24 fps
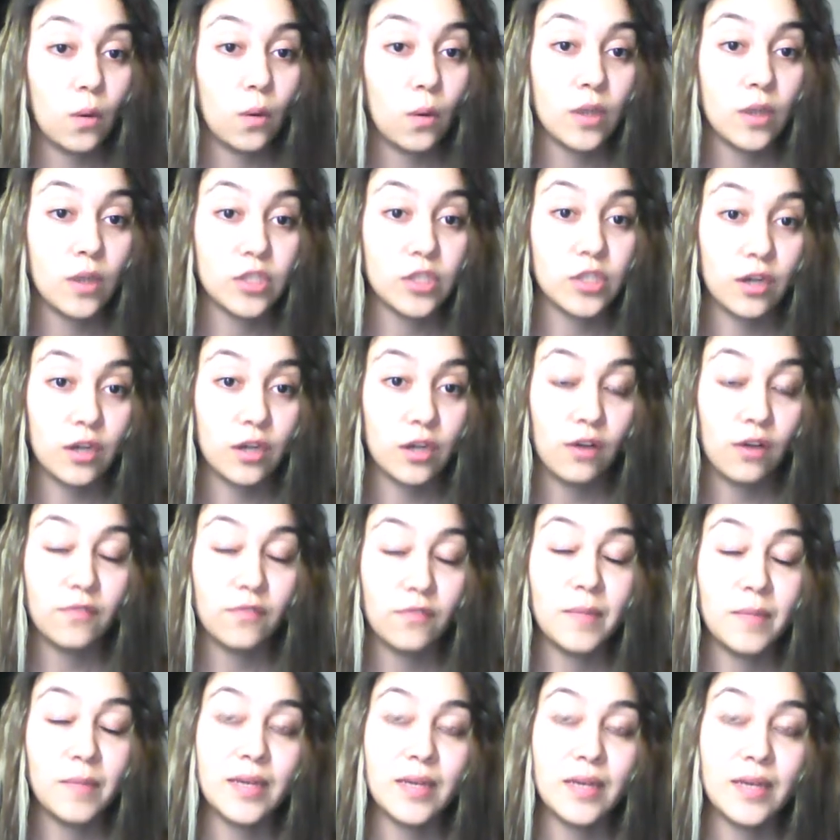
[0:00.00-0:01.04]
to wash it
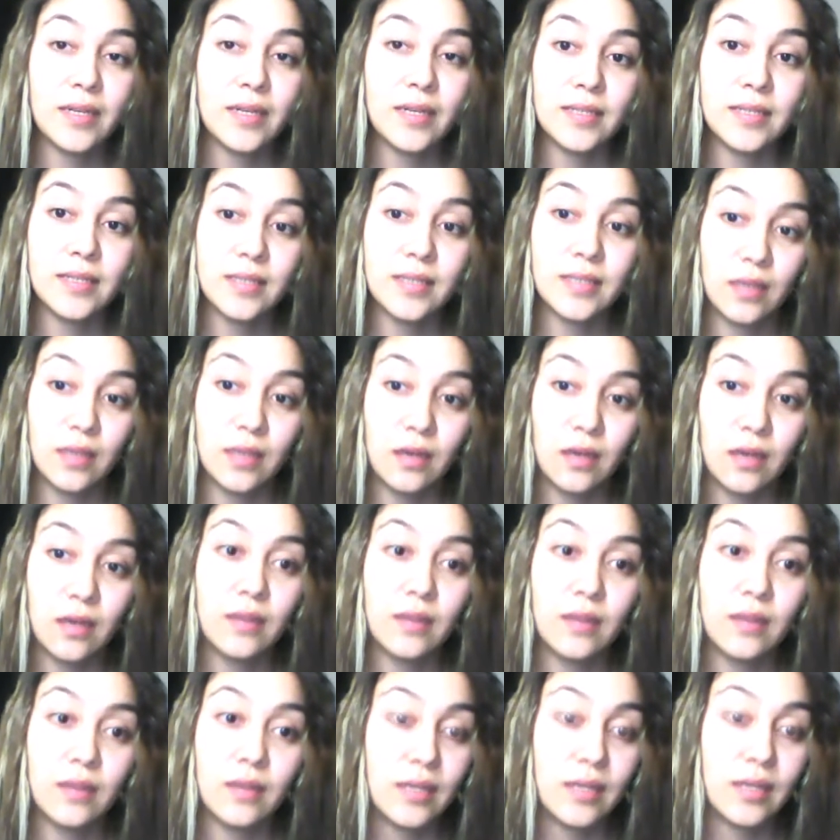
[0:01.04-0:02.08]
off because
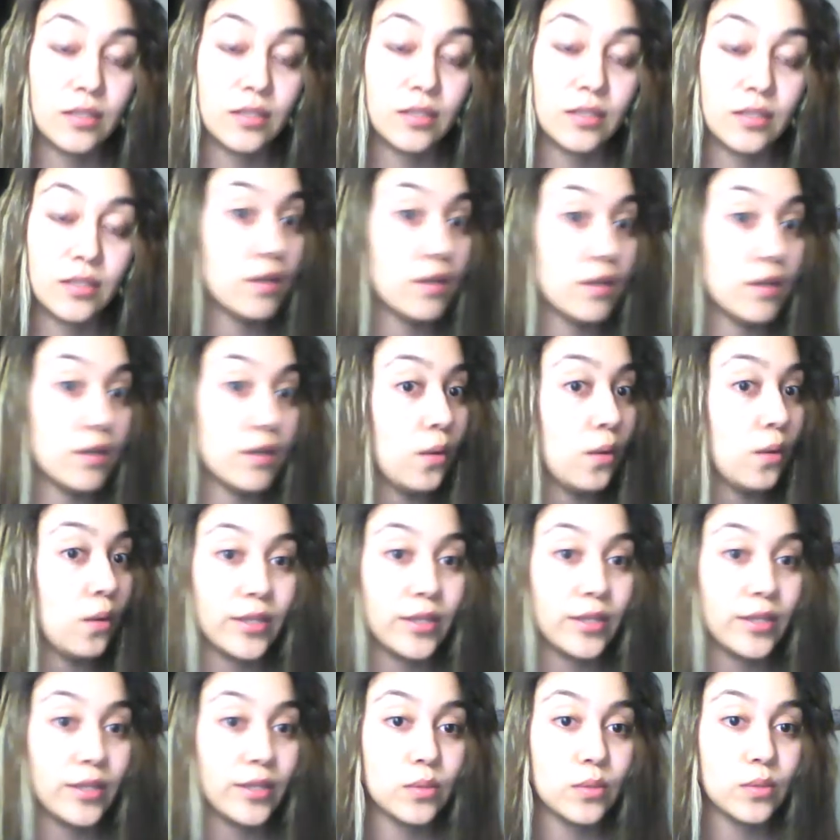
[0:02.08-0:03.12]
it tends to get
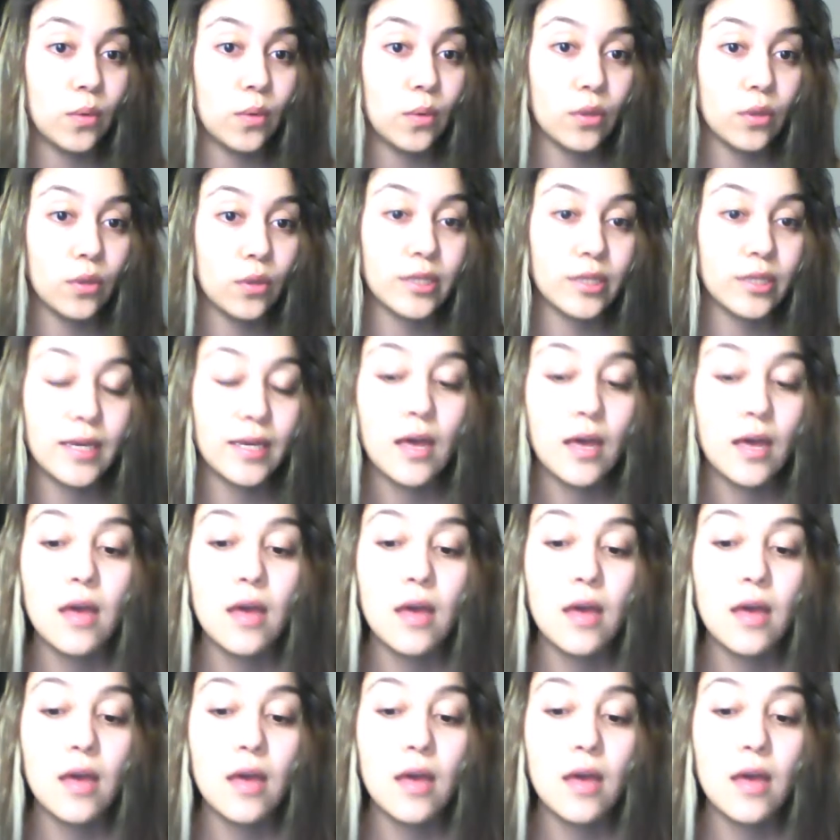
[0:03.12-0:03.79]
way too oily.